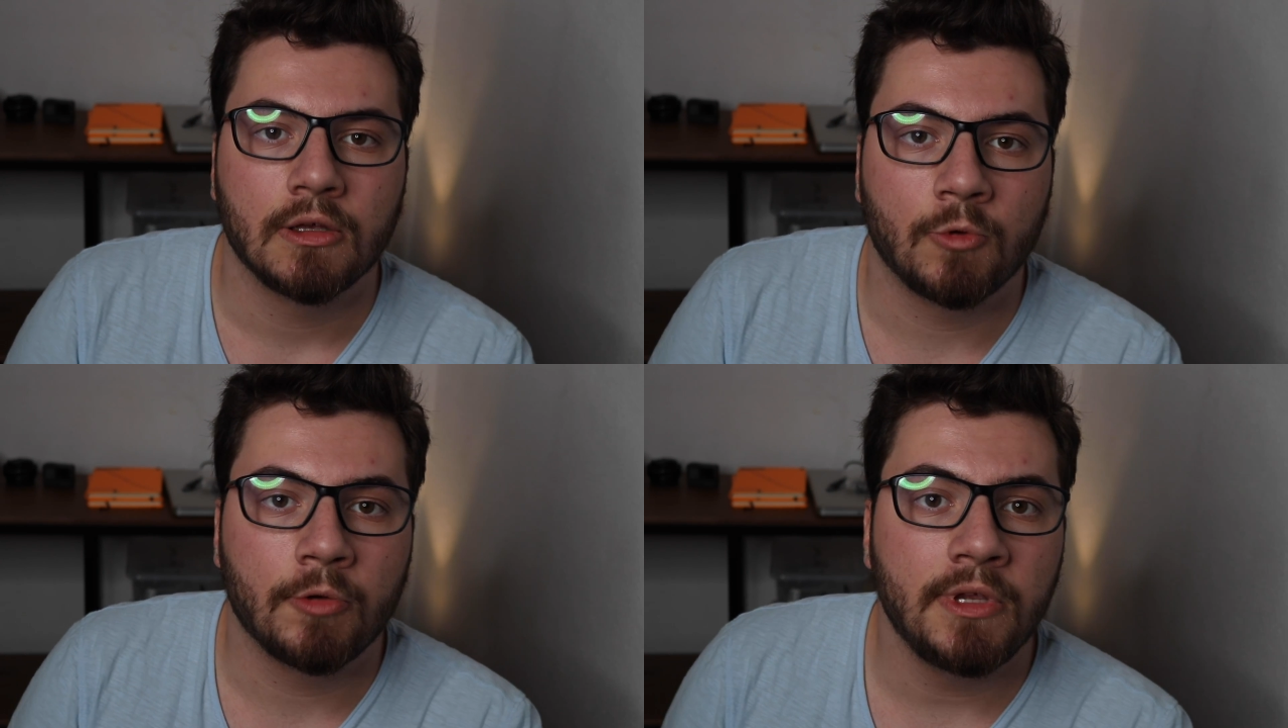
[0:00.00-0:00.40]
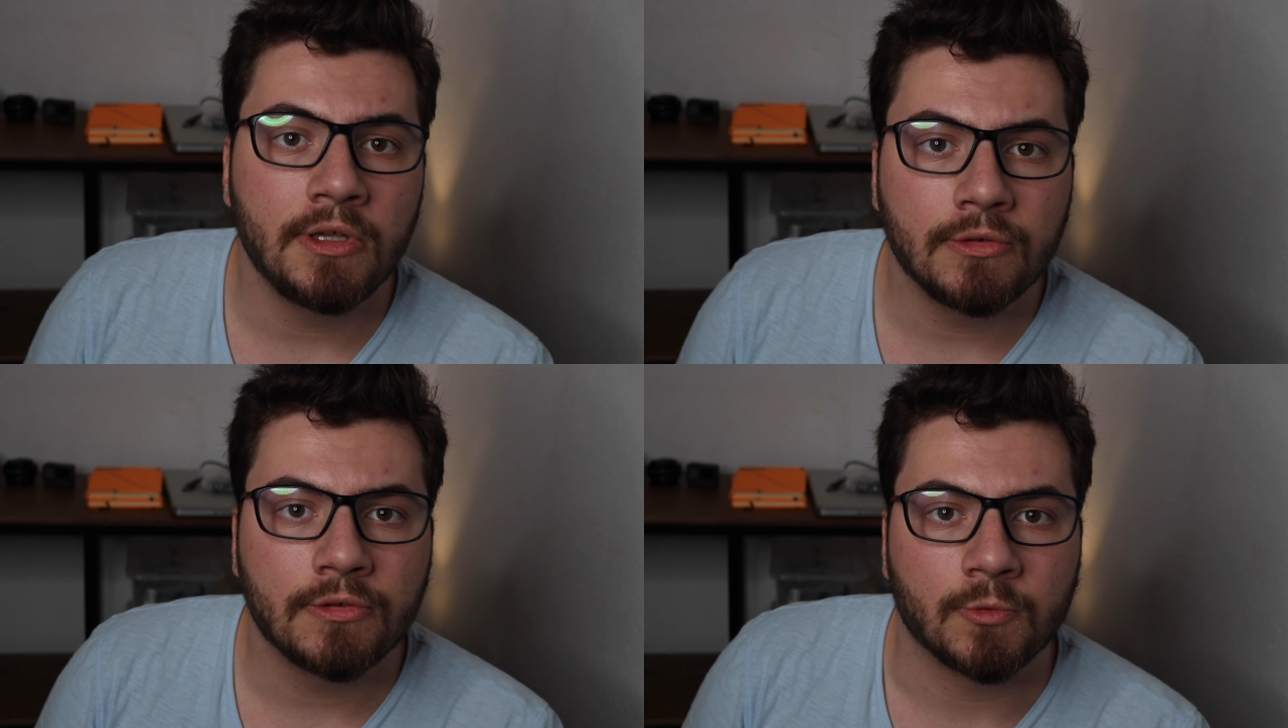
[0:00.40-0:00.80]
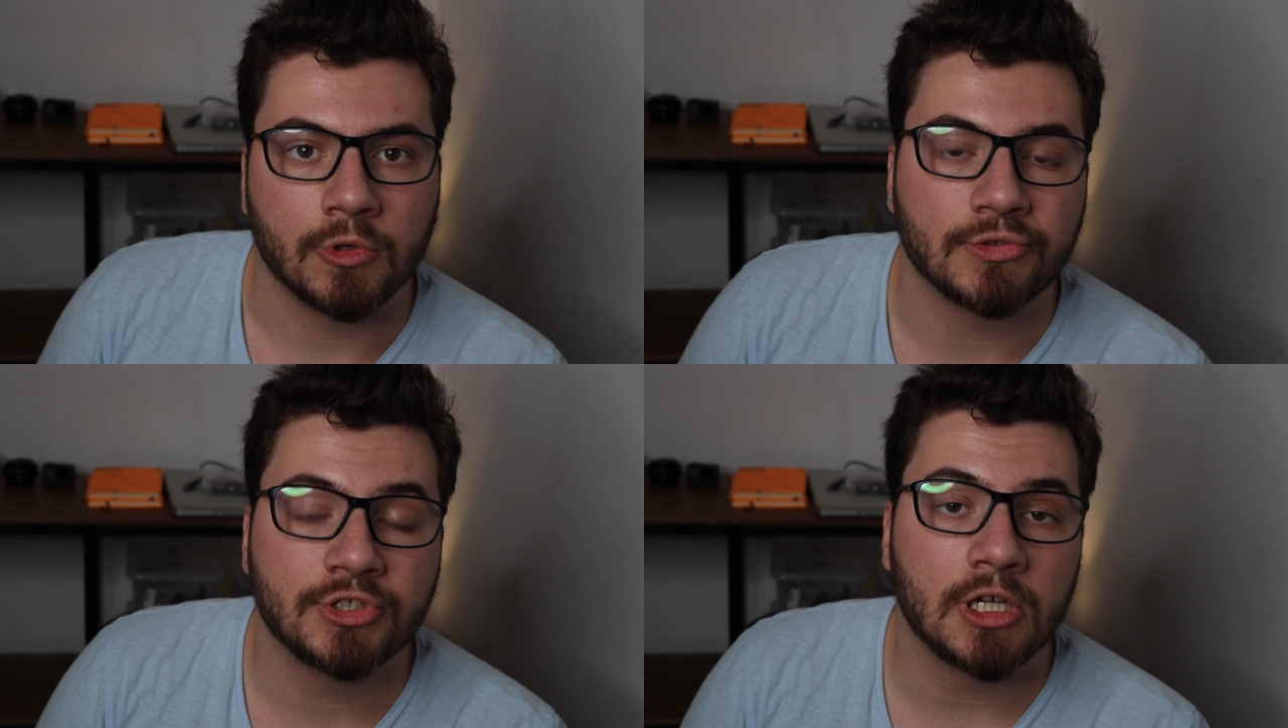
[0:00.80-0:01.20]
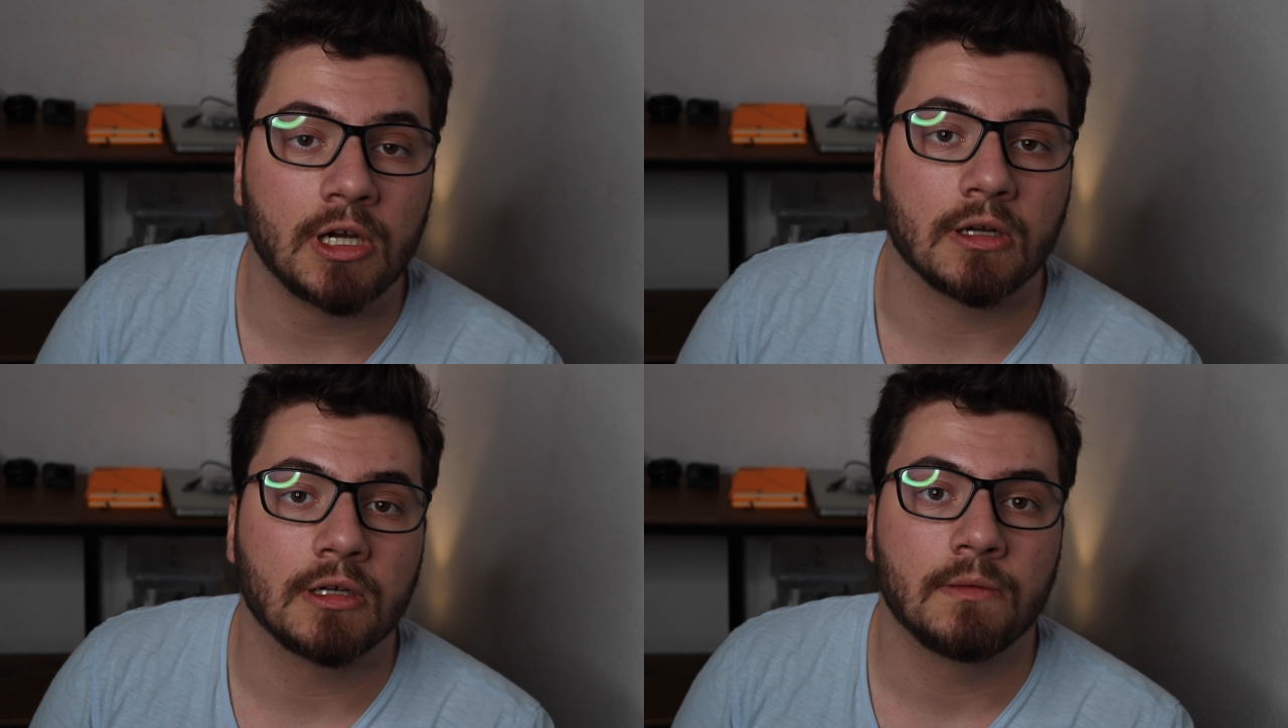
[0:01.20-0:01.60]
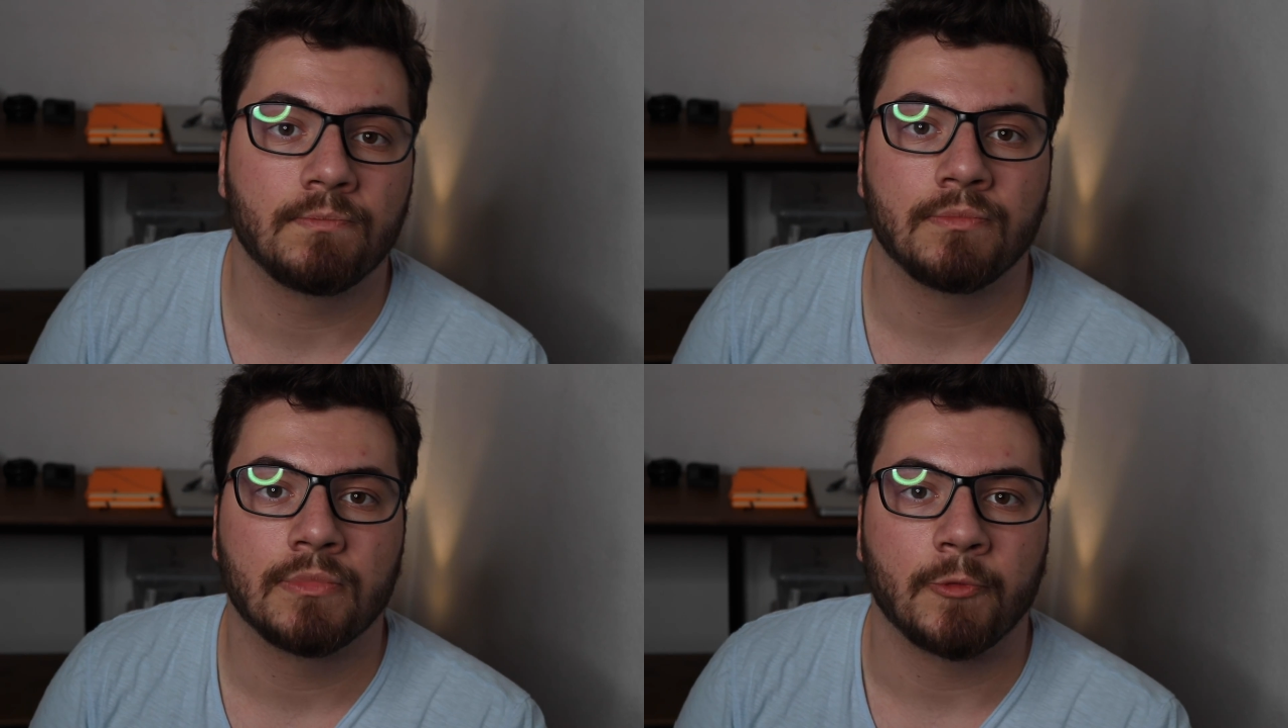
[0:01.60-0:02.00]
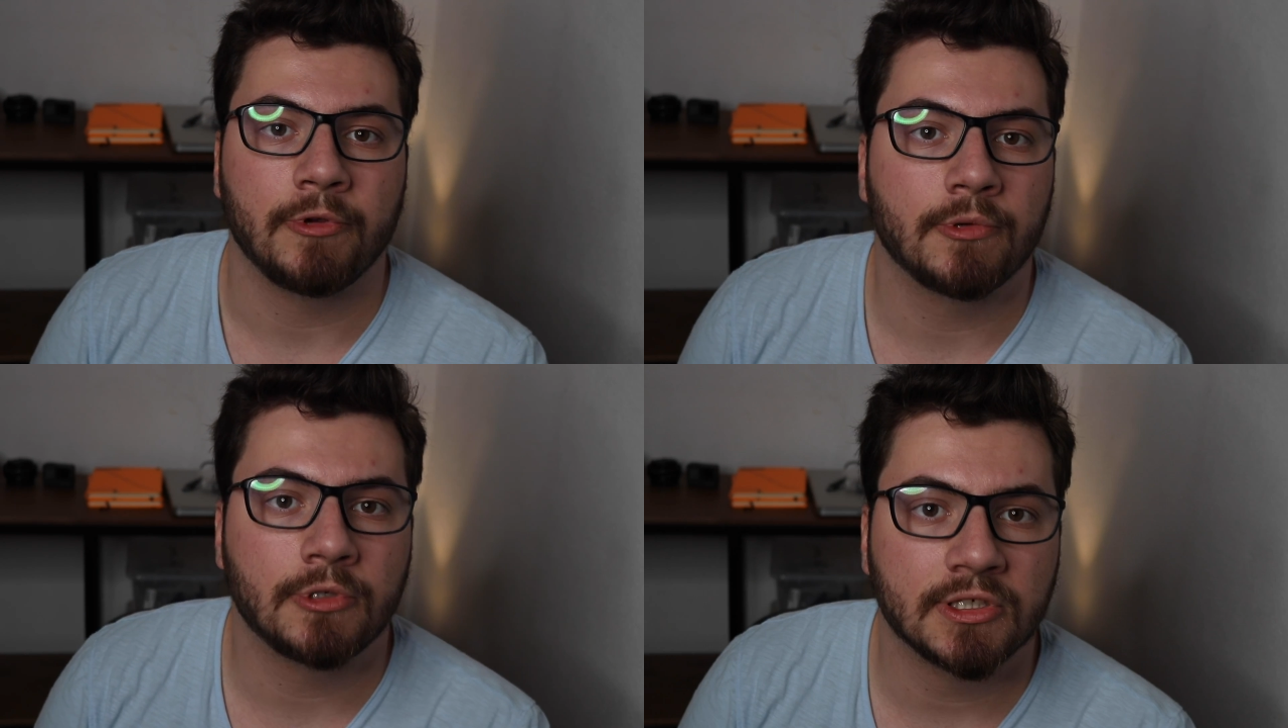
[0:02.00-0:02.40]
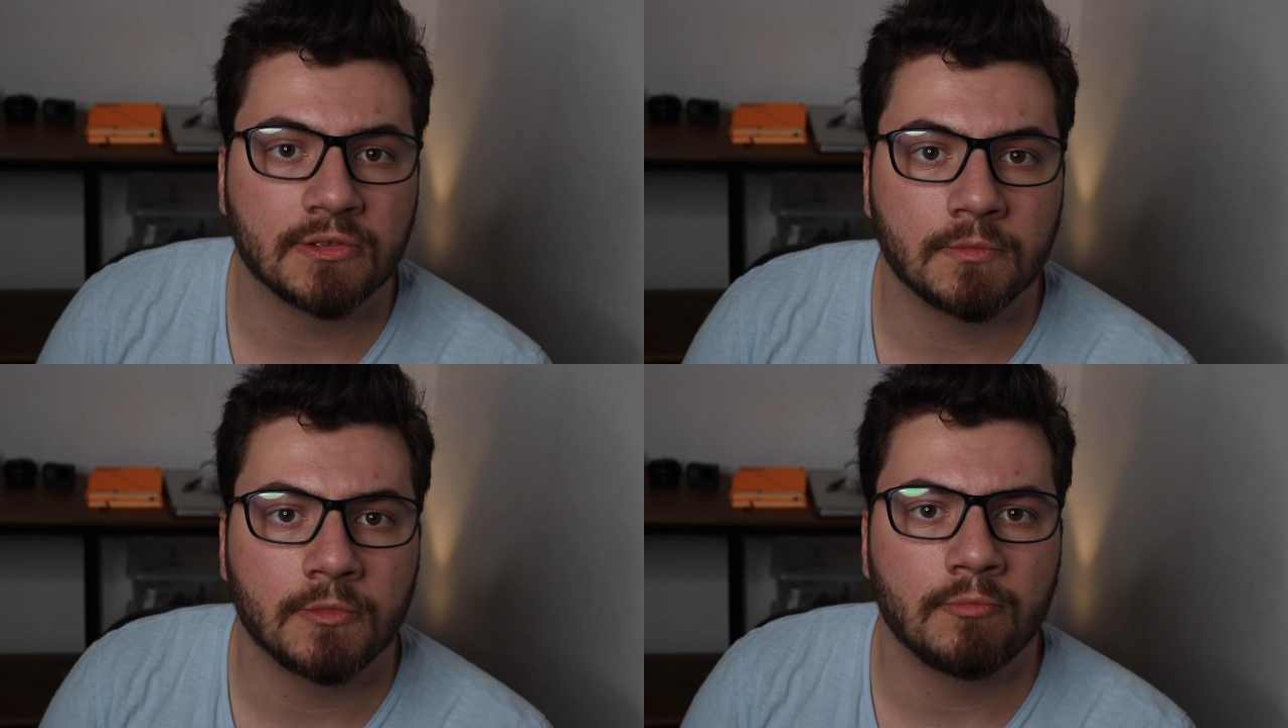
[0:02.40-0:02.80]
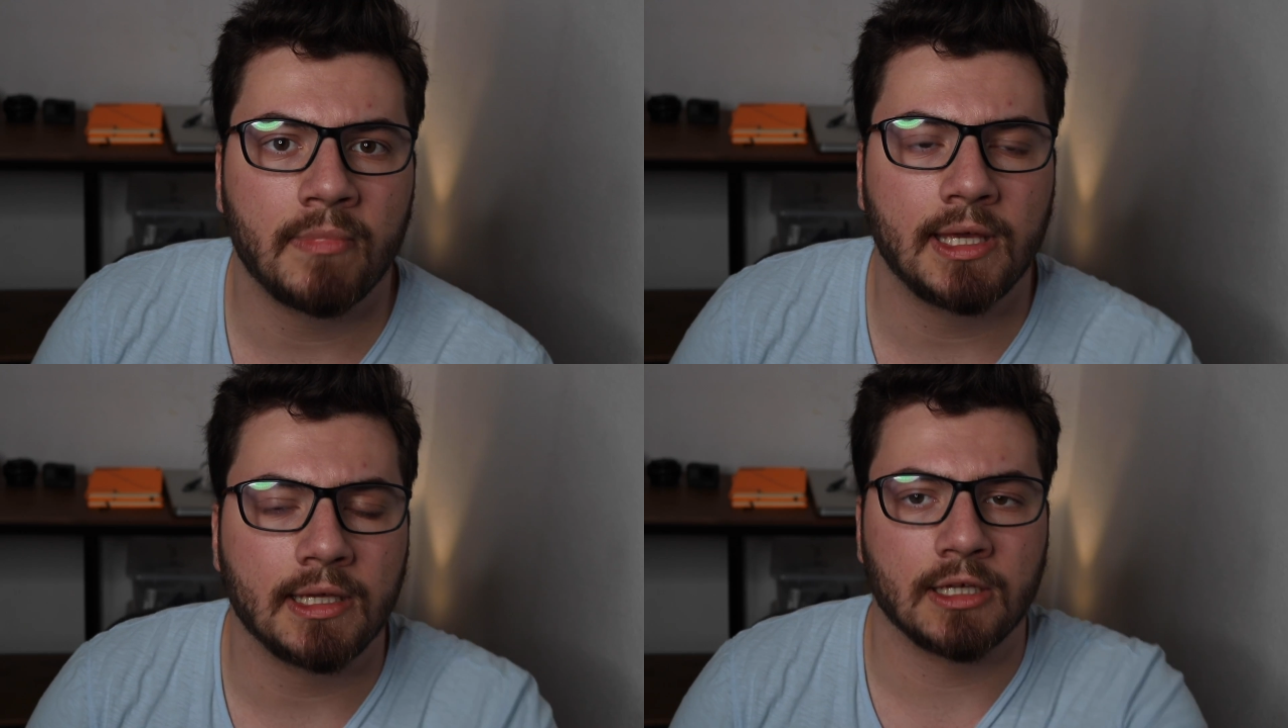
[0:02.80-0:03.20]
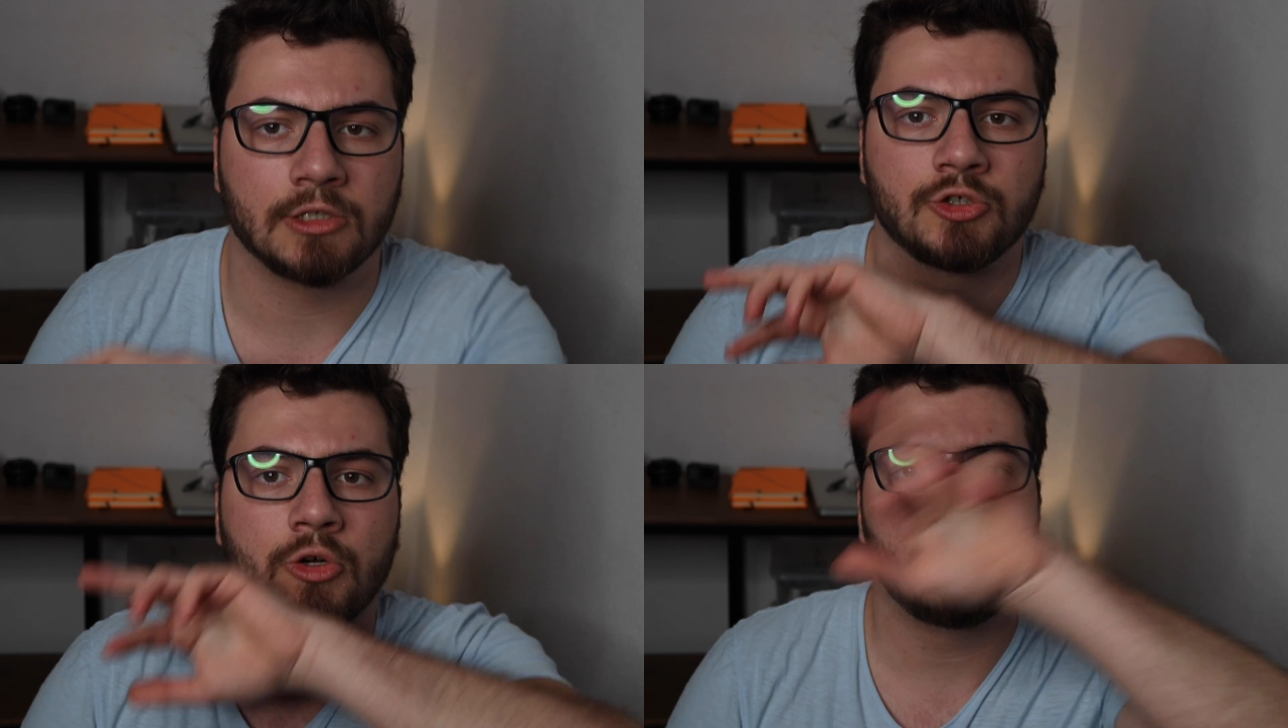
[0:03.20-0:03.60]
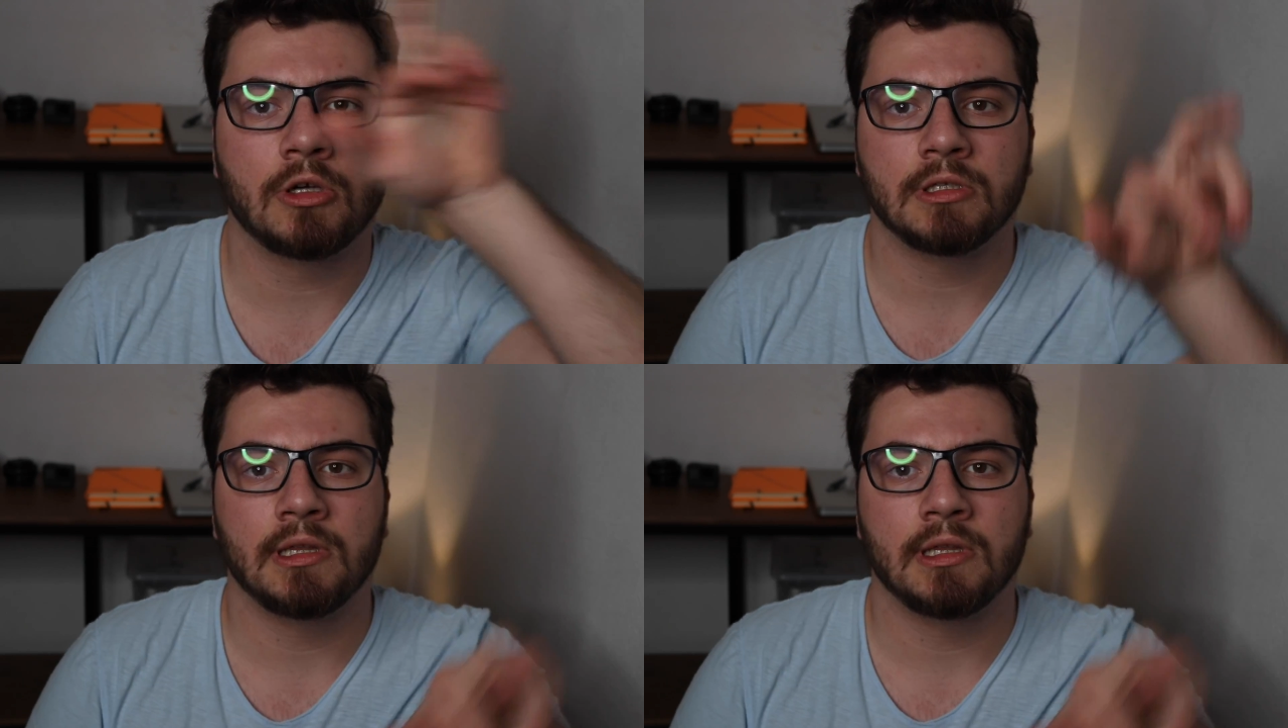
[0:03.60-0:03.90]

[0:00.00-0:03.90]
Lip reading: What we used was chalk. We were just making a chalk